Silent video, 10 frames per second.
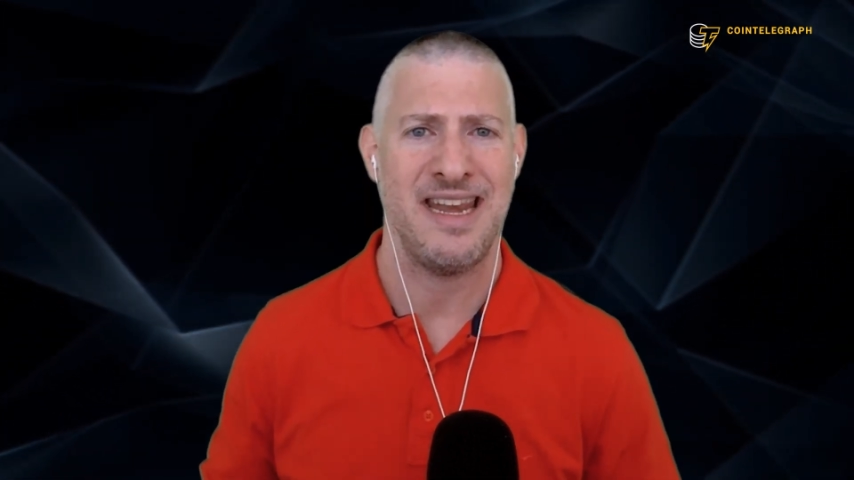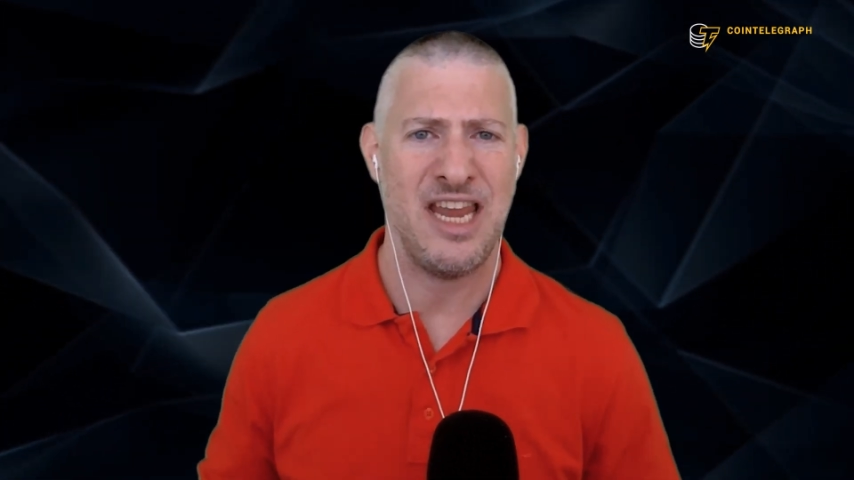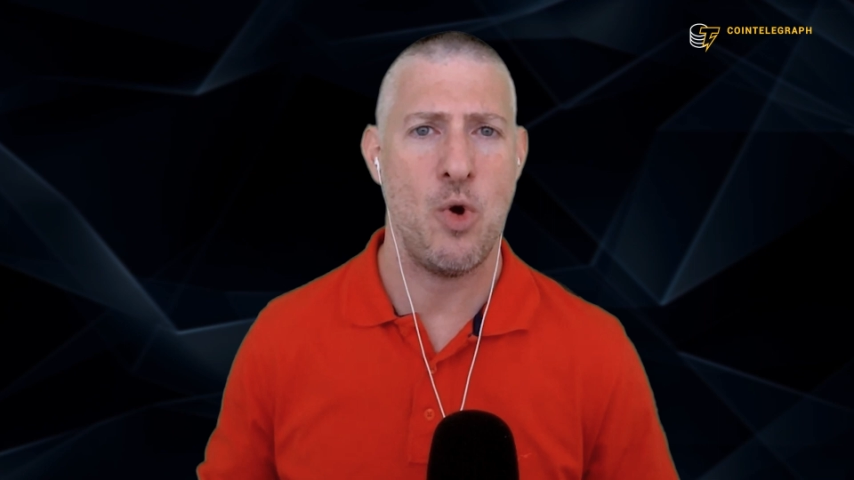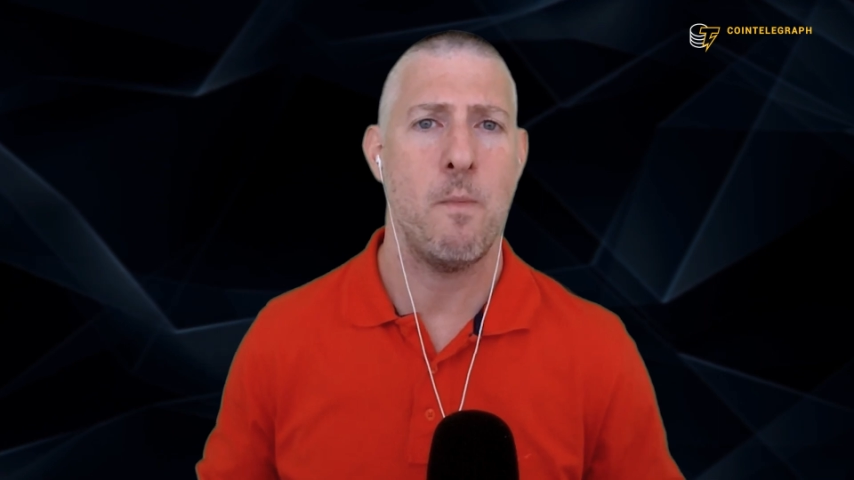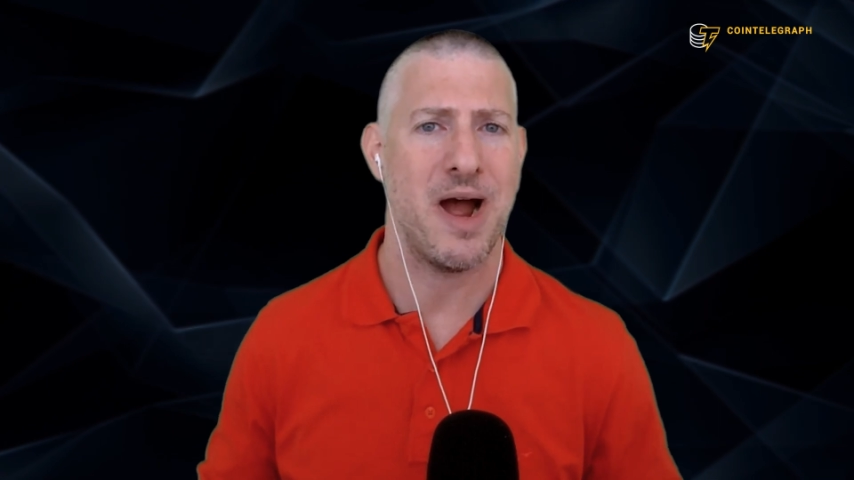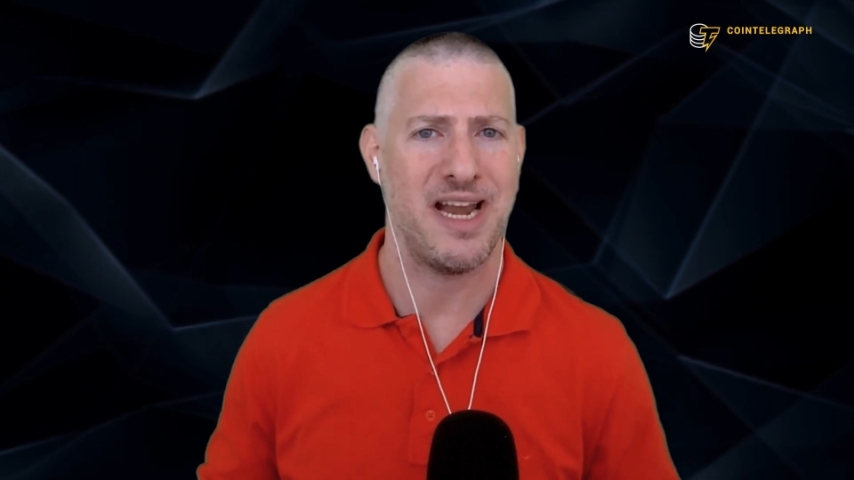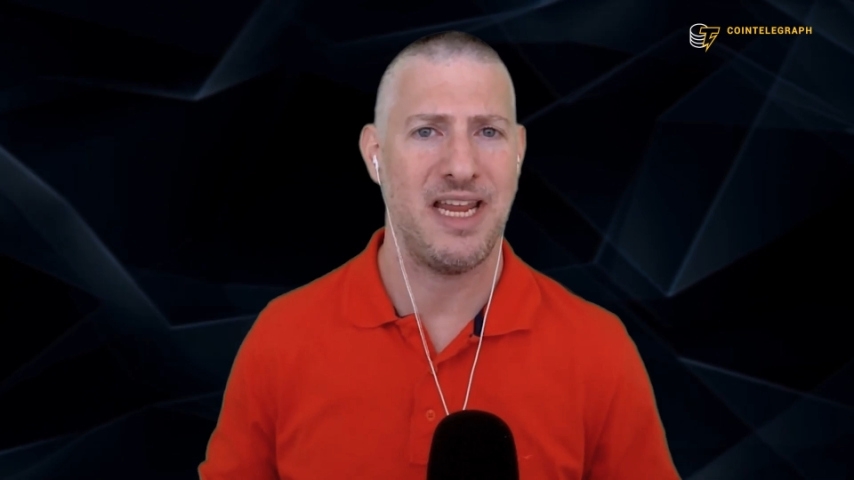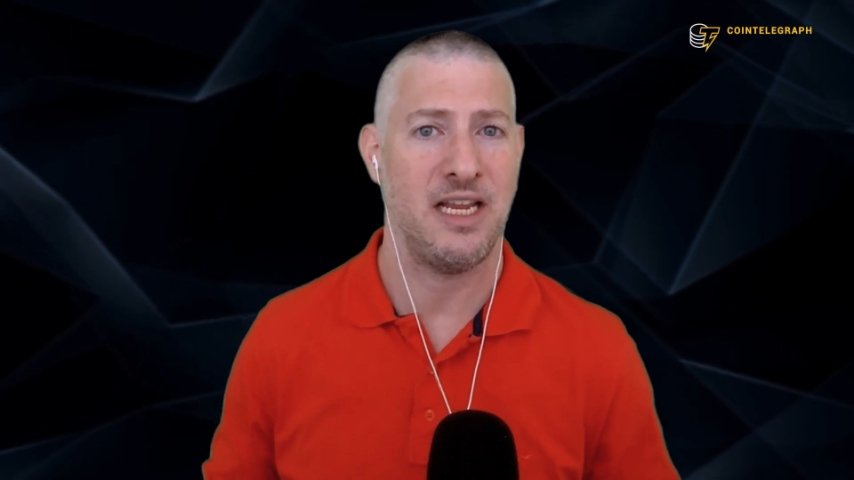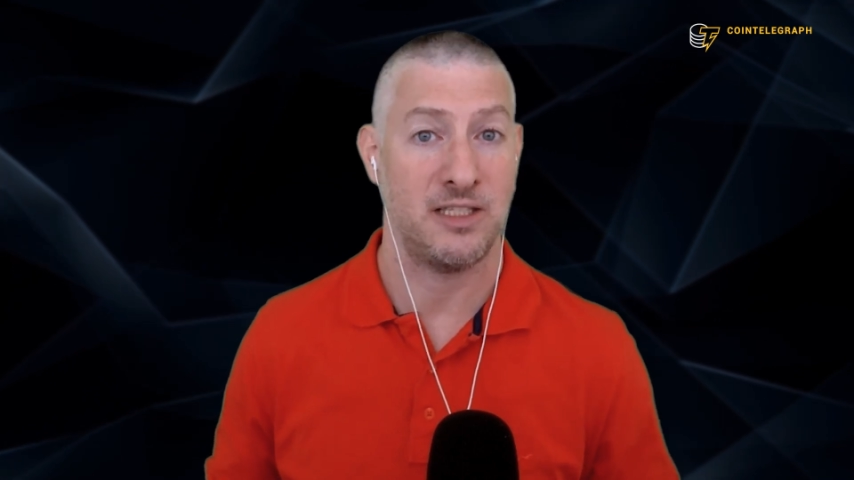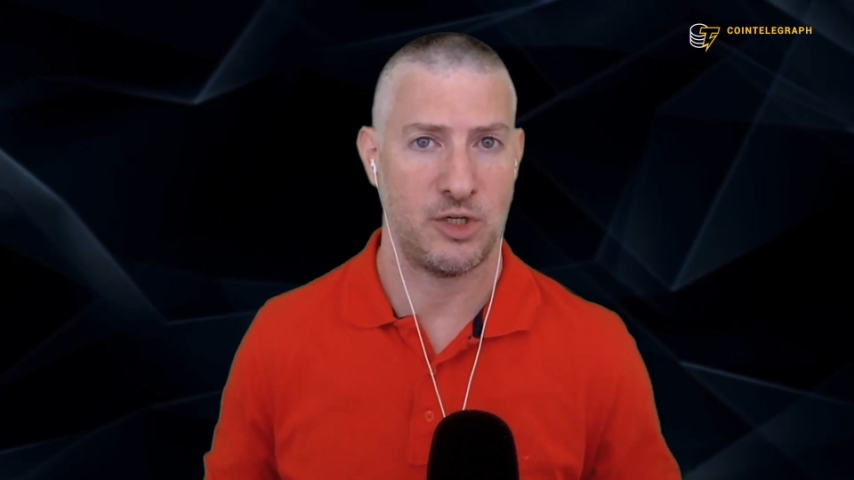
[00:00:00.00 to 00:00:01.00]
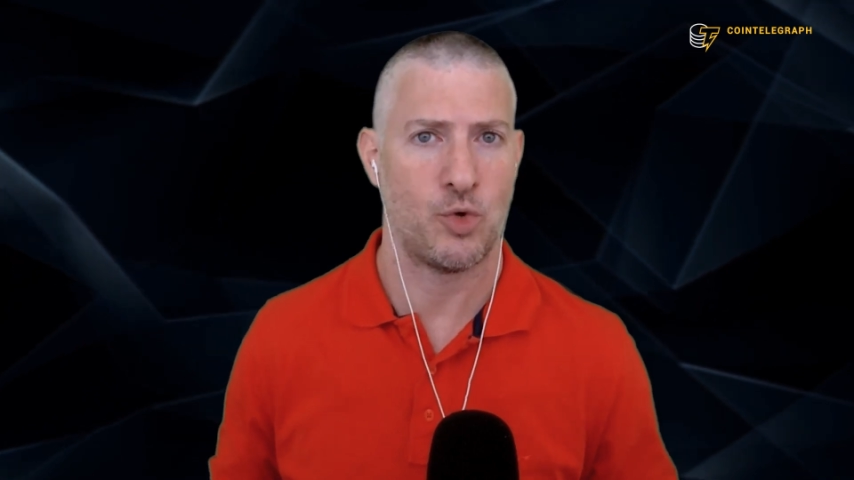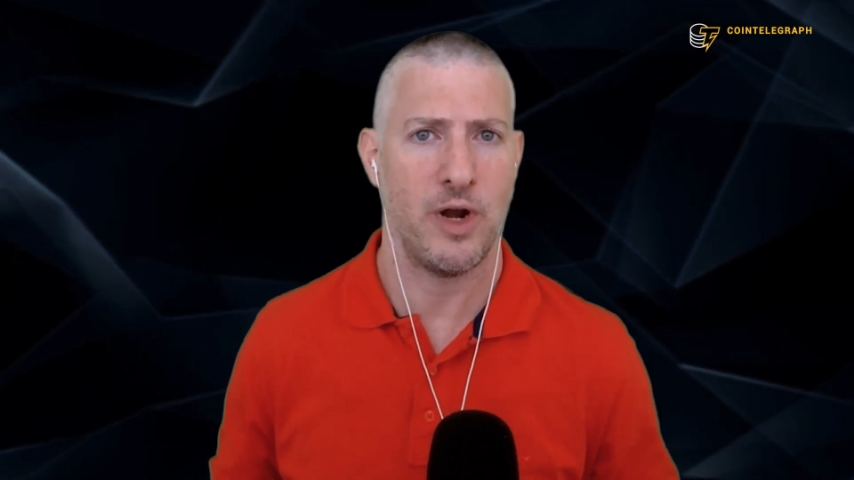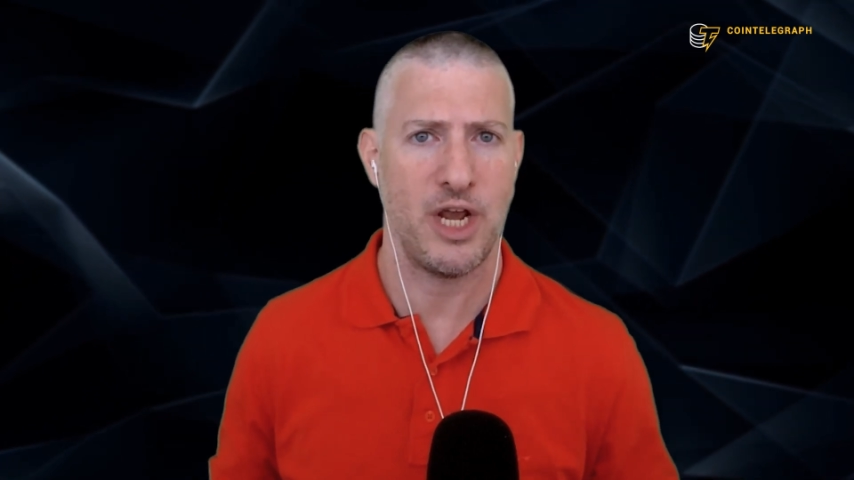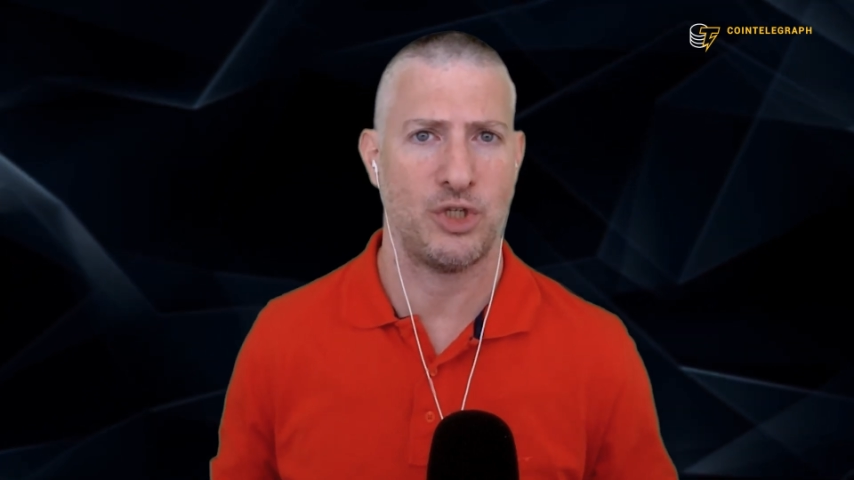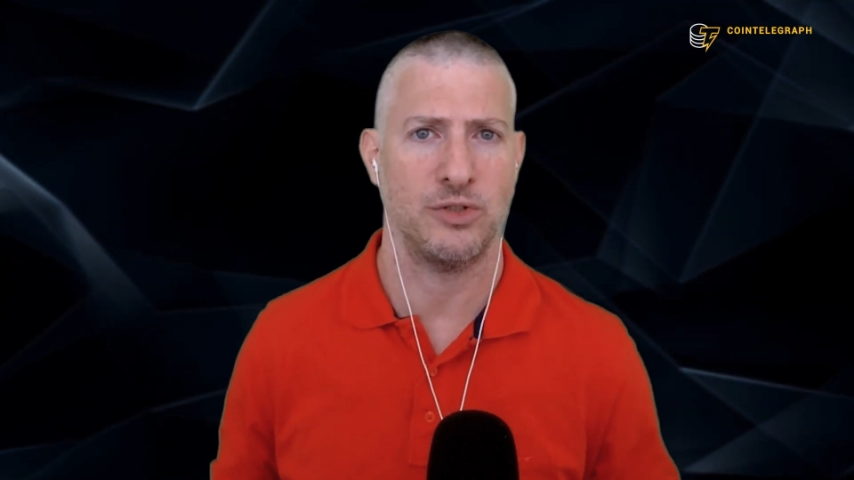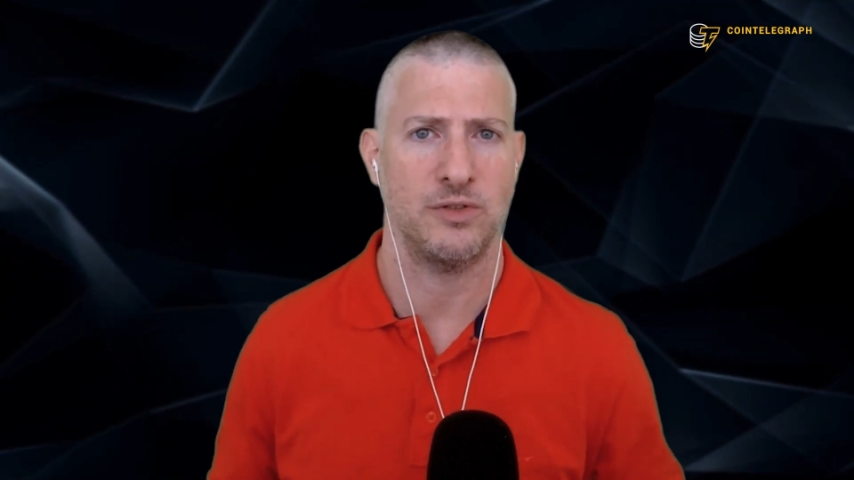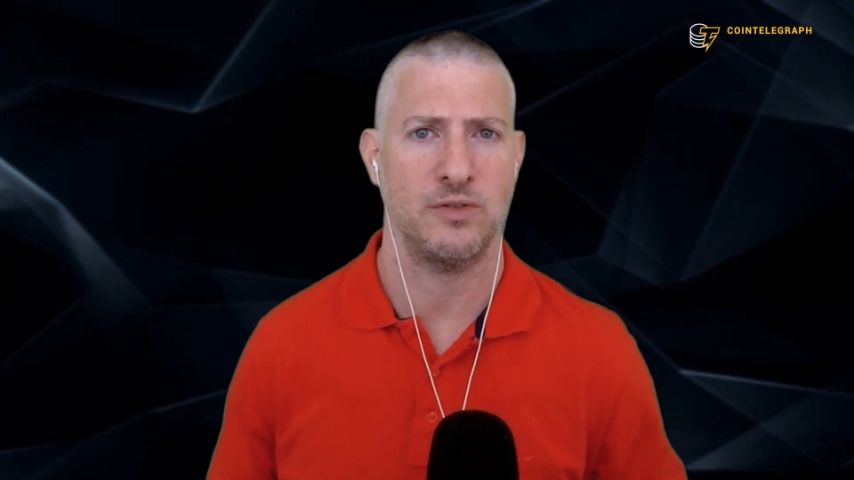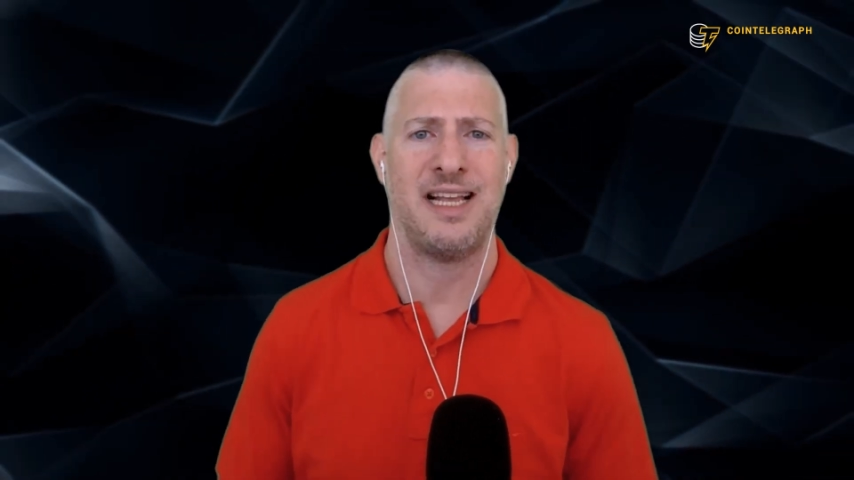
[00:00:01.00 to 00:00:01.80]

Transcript: new money in circulation.